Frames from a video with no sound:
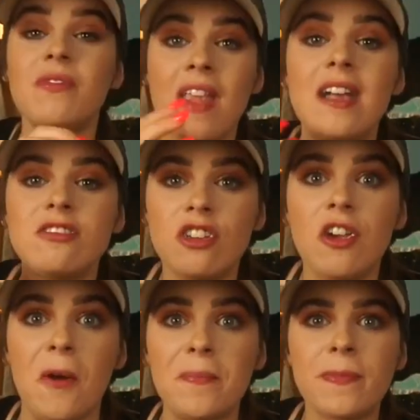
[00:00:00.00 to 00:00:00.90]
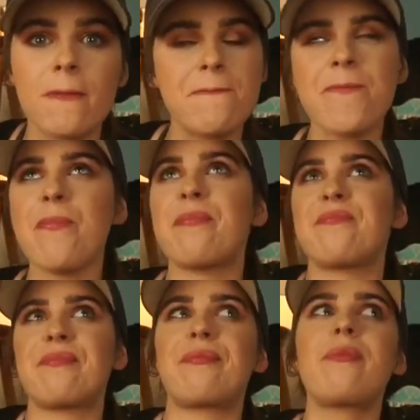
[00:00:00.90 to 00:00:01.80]
That's cute.
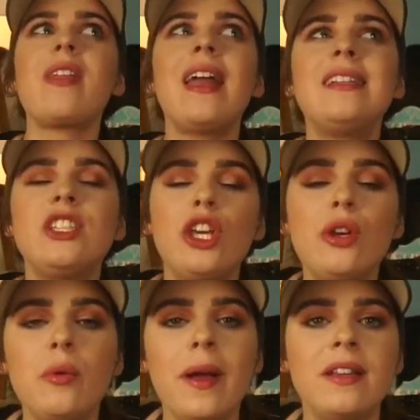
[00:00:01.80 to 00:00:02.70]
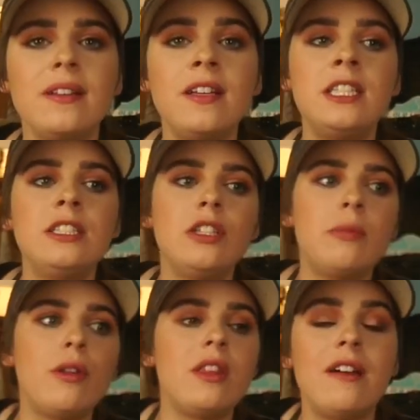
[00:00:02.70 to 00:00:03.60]
It's cute when you
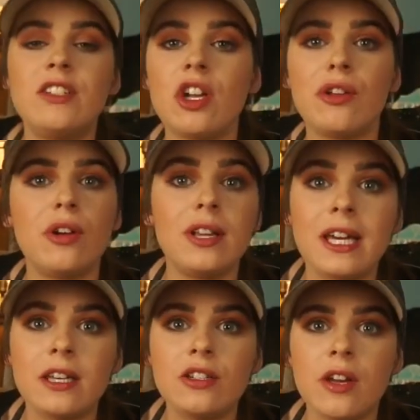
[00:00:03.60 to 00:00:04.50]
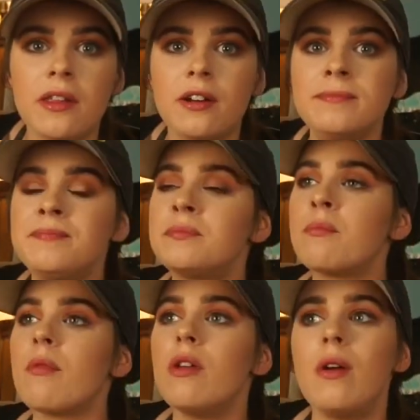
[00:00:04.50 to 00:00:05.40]
both love each other or like each other.
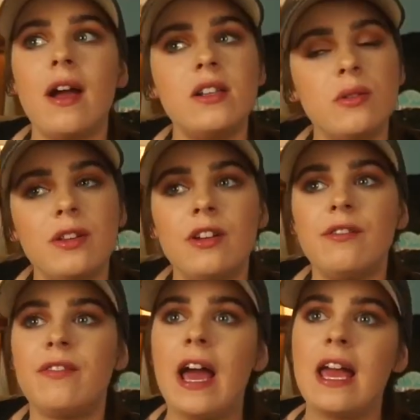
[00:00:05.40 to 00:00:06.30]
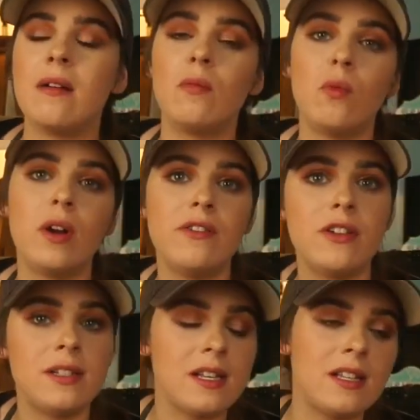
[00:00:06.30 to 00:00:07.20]
You got into a little fight and one of
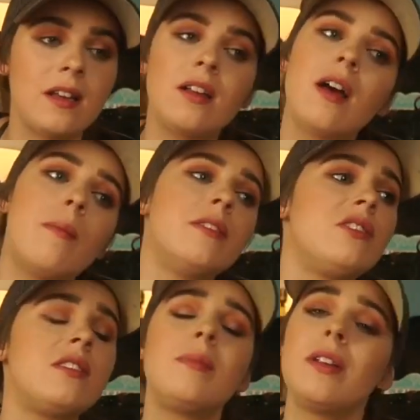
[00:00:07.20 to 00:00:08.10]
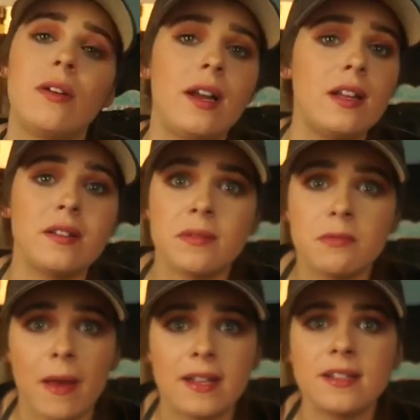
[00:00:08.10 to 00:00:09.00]
you says like, come on, just leave me alone, I need some
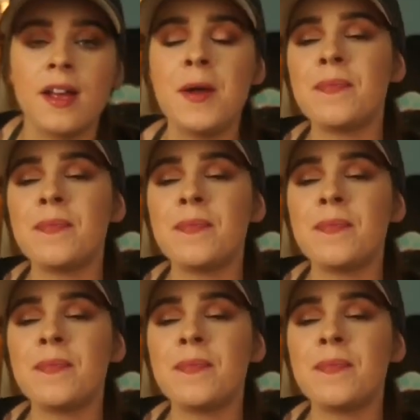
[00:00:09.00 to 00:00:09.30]
space.